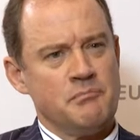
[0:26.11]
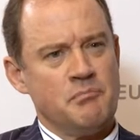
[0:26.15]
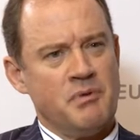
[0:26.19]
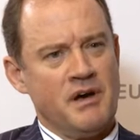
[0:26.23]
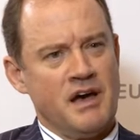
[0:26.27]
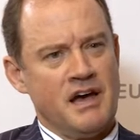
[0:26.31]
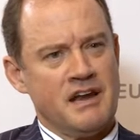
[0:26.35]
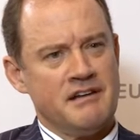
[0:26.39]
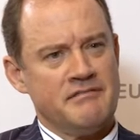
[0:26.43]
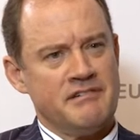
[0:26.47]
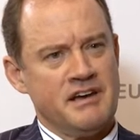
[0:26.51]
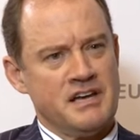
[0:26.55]

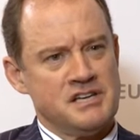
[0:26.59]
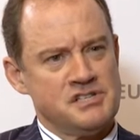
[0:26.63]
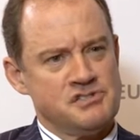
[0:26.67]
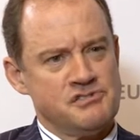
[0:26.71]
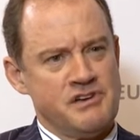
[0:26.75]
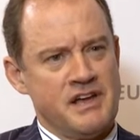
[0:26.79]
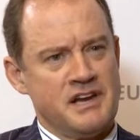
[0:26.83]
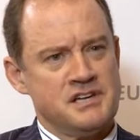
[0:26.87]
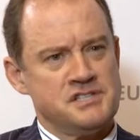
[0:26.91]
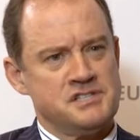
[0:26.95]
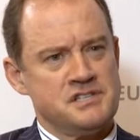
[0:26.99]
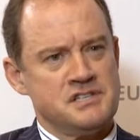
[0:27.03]
part of our
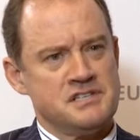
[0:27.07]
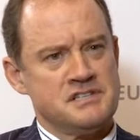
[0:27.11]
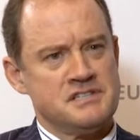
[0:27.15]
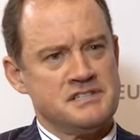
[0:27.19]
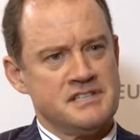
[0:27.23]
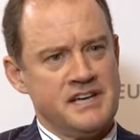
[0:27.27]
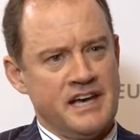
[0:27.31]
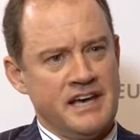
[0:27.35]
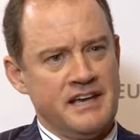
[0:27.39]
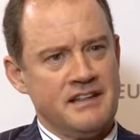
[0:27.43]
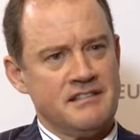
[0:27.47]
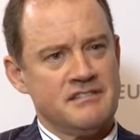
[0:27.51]
strategy to
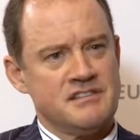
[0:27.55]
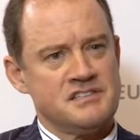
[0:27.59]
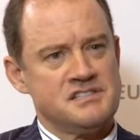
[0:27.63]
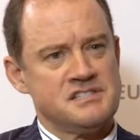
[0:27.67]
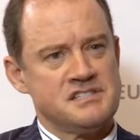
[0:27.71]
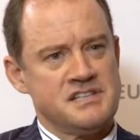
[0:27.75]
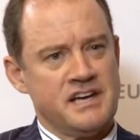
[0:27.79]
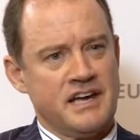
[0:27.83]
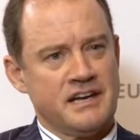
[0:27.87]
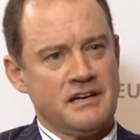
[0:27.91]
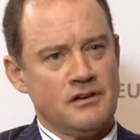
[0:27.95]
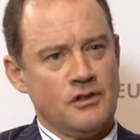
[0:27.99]
take this
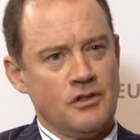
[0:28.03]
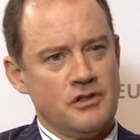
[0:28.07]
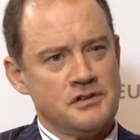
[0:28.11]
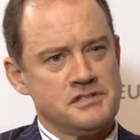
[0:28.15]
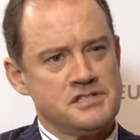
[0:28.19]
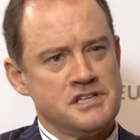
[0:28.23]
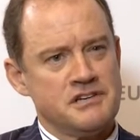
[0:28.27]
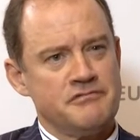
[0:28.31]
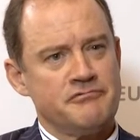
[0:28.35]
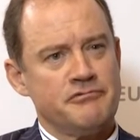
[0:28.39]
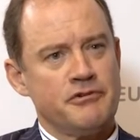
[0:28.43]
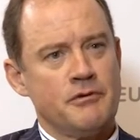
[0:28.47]

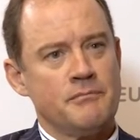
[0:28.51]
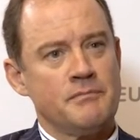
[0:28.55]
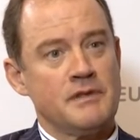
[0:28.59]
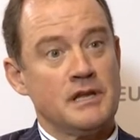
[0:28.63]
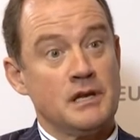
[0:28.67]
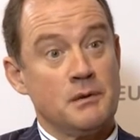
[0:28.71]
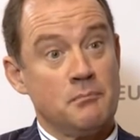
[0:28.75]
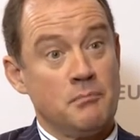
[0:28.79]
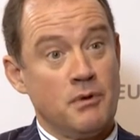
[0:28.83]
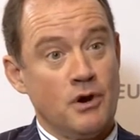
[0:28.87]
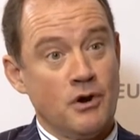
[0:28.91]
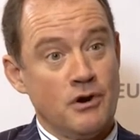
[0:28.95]
technology from the
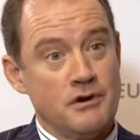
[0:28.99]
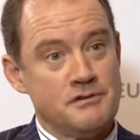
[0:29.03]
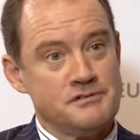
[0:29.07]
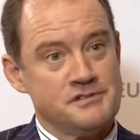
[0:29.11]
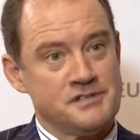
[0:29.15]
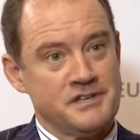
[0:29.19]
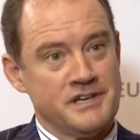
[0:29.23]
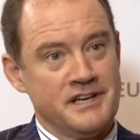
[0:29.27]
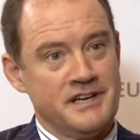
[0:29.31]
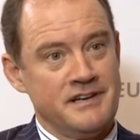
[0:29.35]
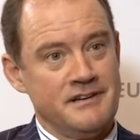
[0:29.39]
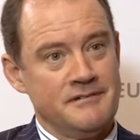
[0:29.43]

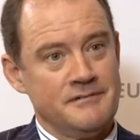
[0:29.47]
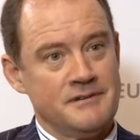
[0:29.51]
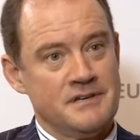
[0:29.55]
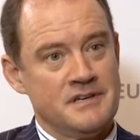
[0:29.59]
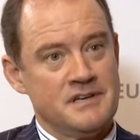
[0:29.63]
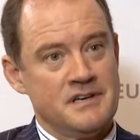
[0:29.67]
laboratory